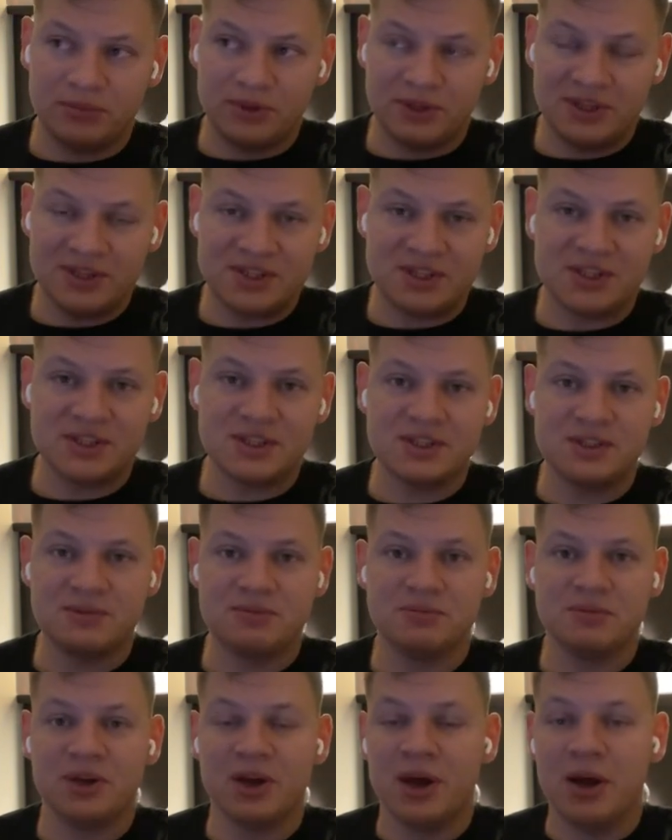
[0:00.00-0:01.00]
this
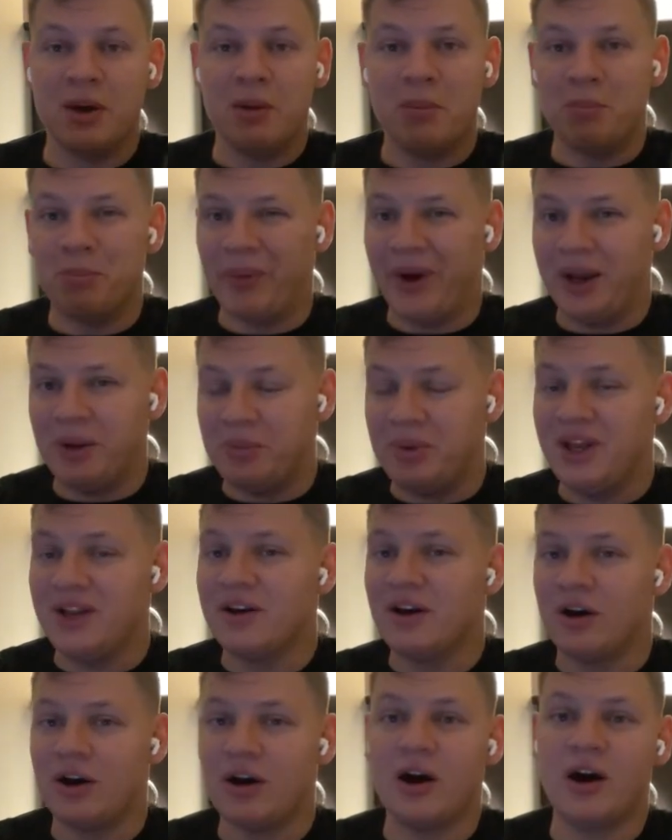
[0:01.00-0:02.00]
is might be
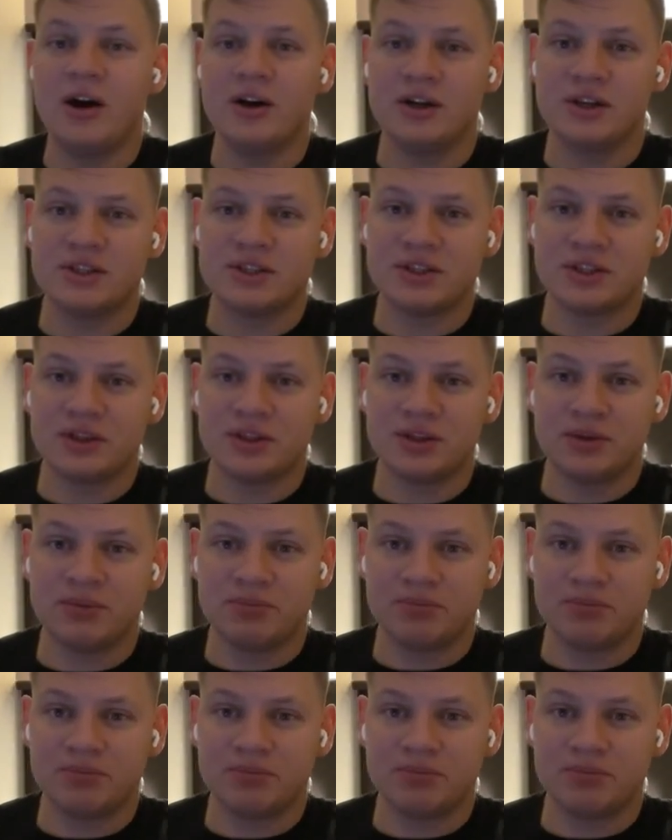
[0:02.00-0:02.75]
the hardest